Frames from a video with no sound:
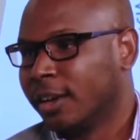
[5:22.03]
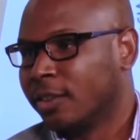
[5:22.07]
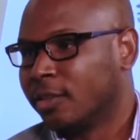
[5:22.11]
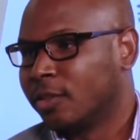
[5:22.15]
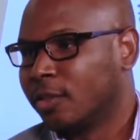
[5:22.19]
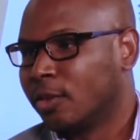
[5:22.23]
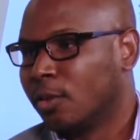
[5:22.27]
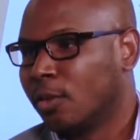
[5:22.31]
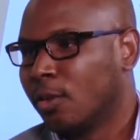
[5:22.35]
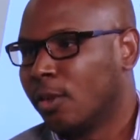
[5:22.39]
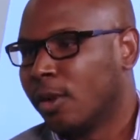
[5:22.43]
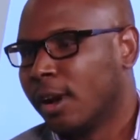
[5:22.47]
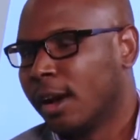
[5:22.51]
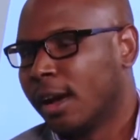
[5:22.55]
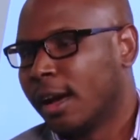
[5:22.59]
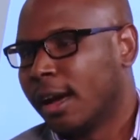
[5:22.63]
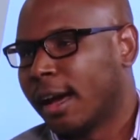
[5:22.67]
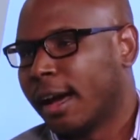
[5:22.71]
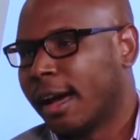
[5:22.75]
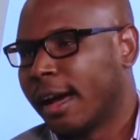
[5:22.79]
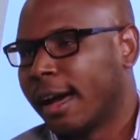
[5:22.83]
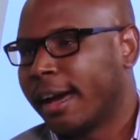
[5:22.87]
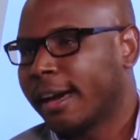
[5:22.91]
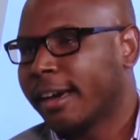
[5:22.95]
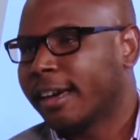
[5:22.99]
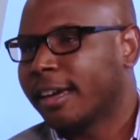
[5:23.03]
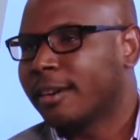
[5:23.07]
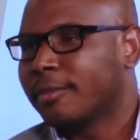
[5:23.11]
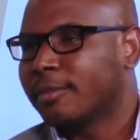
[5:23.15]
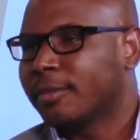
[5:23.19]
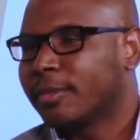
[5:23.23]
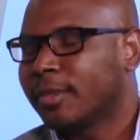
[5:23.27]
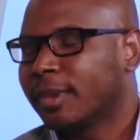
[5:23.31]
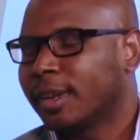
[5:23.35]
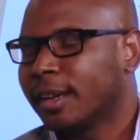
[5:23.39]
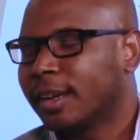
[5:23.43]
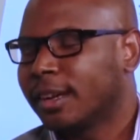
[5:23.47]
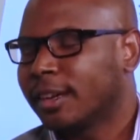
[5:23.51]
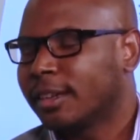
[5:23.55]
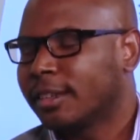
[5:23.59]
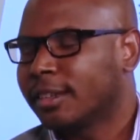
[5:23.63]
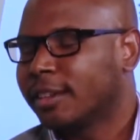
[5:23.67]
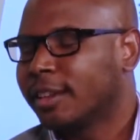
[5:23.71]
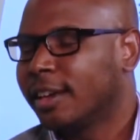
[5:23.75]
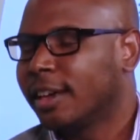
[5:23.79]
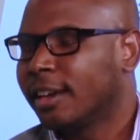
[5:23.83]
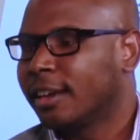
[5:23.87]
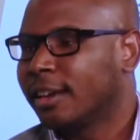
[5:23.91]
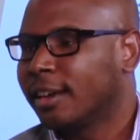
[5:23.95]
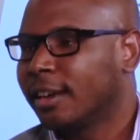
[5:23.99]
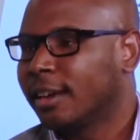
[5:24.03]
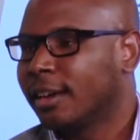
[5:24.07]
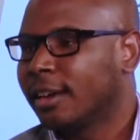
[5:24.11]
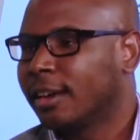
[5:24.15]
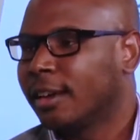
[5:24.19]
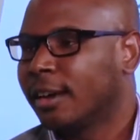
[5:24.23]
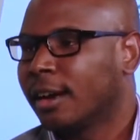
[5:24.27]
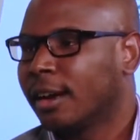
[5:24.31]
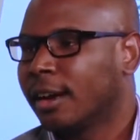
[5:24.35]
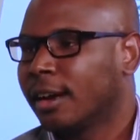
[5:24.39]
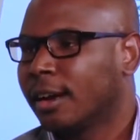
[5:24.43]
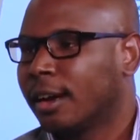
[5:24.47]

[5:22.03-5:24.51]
So I am taking